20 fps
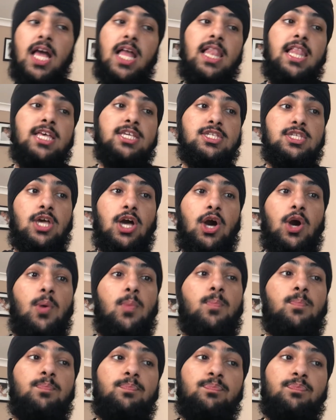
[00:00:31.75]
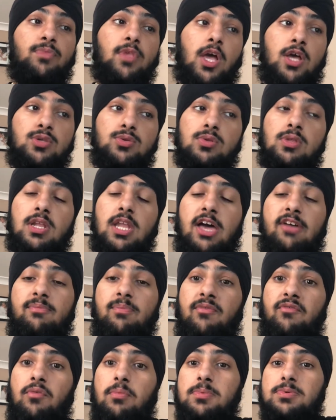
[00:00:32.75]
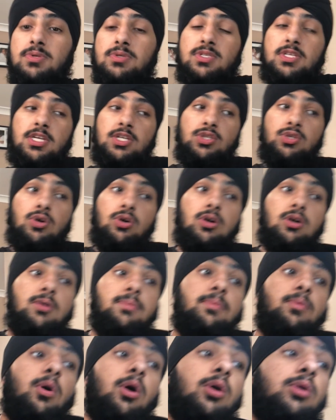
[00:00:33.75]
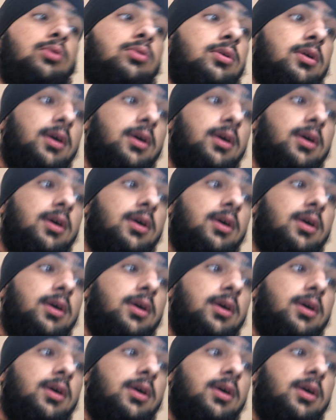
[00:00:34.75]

Let's go. I saw the live performance on TikTok. Whoa,